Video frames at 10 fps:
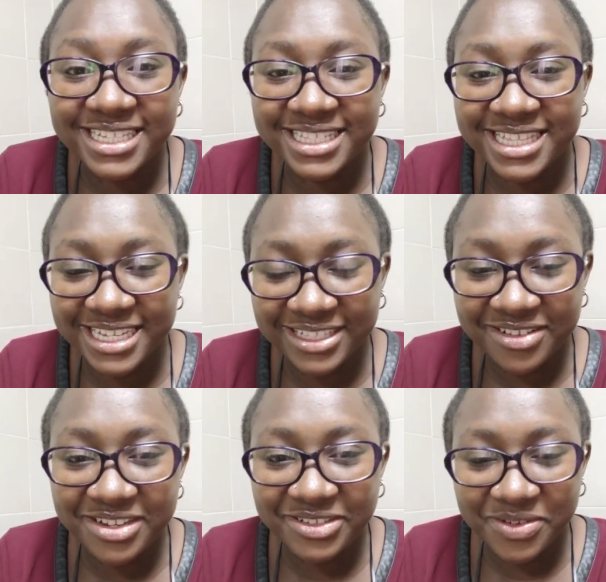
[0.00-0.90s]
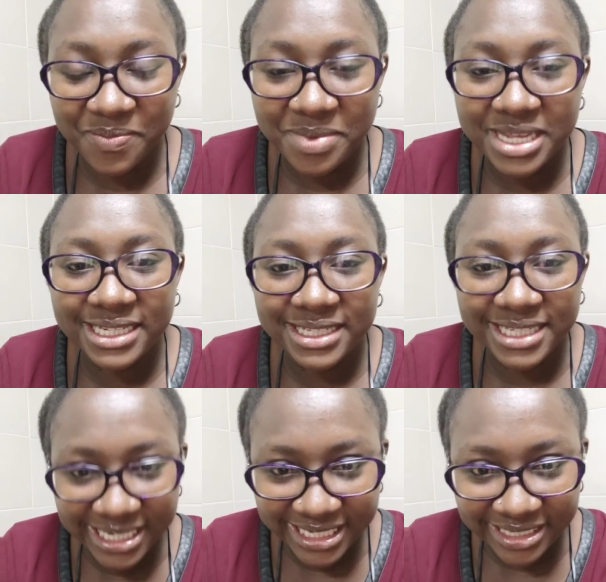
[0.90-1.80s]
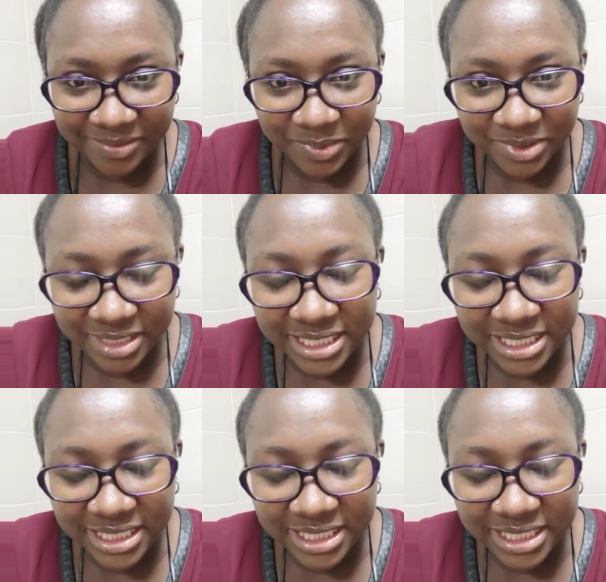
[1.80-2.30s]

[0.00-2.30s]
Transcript: this thing is going to be terrible.